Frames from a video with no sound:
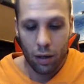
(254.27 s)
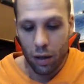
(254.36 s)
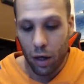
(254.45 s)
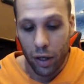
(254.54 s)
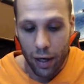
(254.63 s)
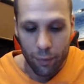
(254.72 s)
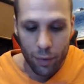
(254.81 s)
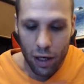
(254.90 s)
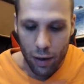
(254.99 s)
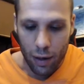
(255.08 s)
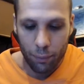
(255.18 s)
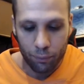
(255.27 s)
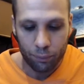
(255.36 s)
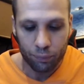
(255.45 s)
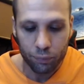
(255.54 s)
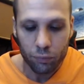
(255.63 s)
okay, anyway.
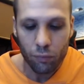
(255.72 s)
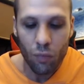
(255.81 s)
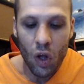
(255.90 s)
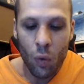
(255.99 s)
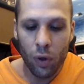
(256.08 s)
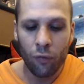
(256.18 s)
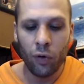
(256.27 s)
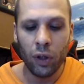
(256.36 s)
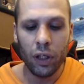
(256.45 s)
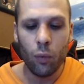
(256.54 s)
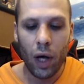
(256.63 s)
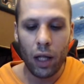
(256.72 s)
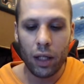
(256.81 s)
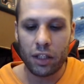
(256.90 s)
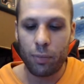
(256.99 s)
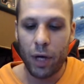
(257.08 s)
We fully well
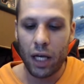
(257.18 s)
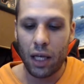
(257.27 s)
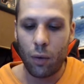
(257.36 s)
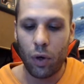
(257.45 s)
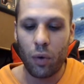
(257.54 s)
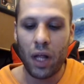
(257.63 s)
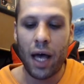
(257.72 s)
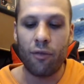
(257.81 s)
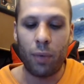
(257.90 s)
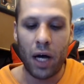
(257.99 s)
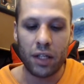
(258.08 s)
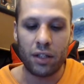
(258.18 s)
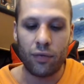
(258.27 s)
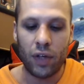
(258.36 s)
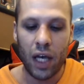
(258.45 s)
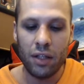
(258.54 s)
expect that we will have
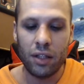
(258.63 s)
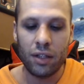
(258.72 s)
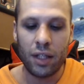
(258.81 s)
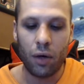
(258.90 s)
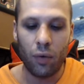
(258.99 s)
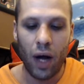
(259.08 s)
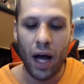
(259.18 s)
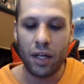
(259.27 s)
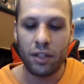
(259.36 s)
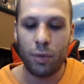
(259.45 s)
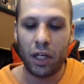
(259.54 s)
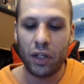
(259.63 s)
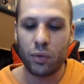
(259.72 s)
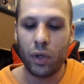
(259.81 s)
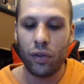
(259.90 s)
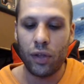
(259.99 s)
positive cases that arise
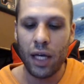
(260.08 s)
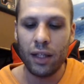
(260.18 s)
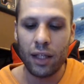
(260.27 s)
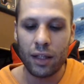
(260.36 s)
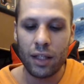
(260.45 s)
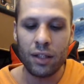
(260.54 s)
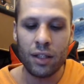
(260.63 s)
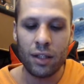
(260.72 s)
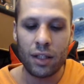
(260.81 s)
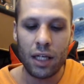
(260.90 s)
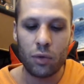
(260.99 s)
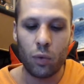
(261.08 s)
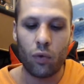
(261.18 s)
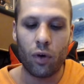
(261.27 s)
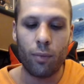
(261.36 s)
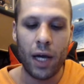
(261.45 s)
because we think that this disease will
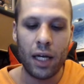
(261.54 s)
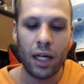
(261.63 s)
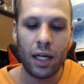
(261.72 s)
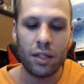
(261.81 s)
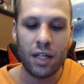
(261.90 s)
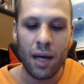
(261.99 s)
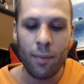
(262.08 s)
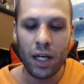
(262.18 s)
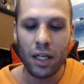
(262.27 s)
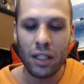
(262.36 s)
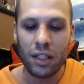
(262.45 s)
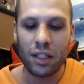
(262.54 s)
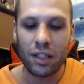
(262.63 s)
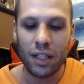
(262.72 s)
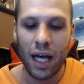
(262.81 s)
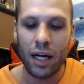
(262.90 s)
remain endemic in
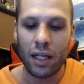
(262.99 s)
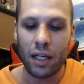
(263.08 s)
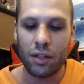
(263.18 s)
society,